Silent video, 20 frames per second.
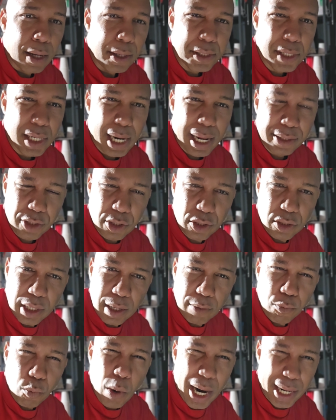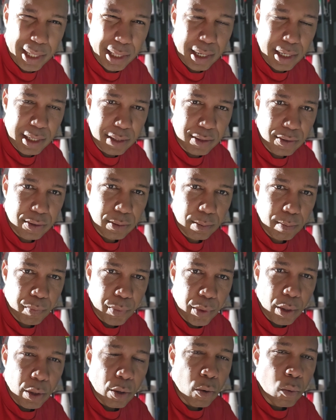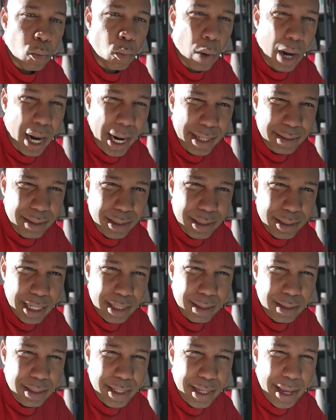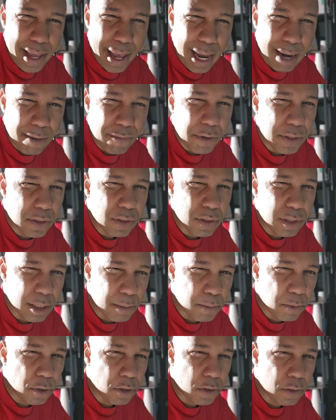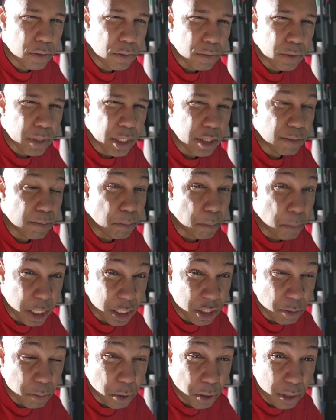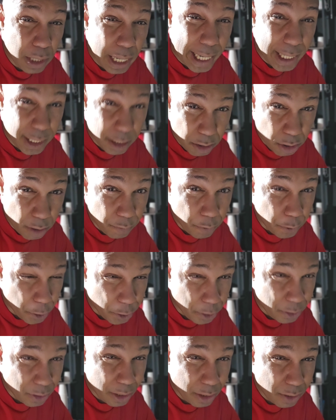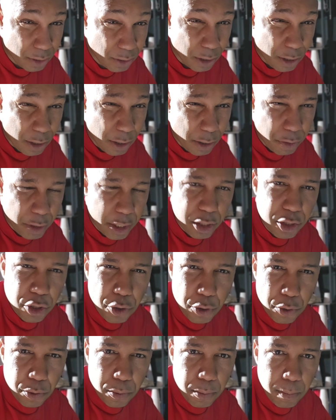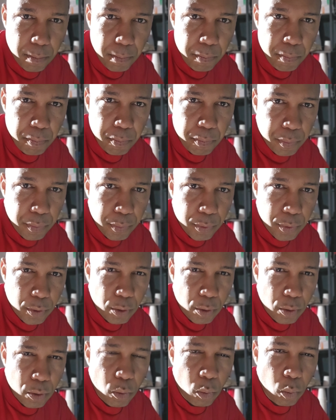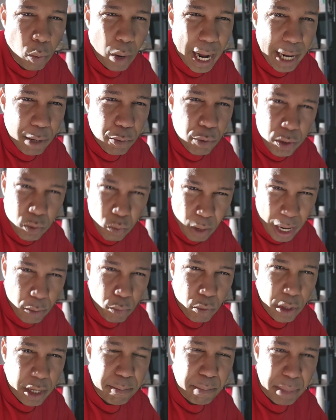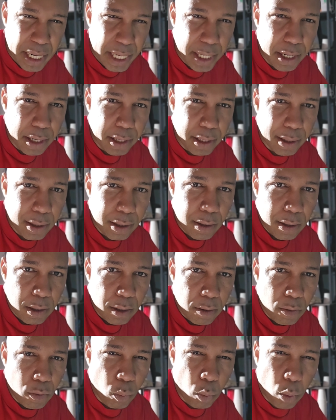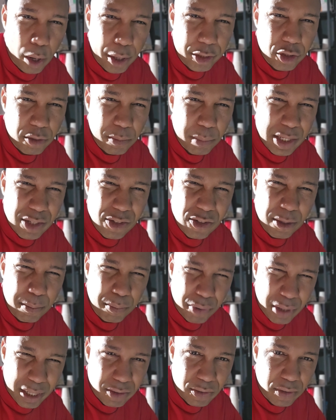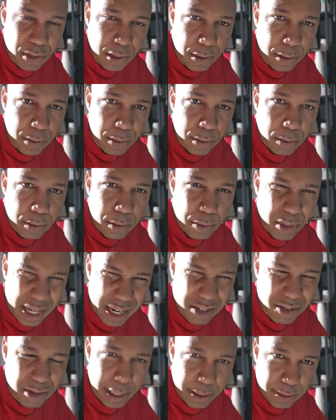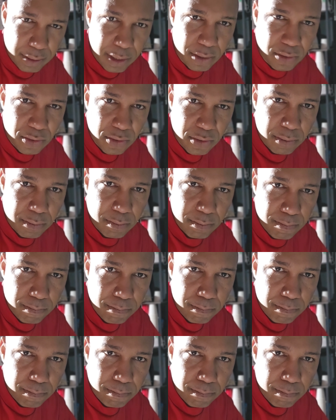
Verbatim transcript: You gotta ask yourself why that is. Why is it that the average liberal is much more likely to have heard this than you? Why would right wing media want to be suppressing things like this?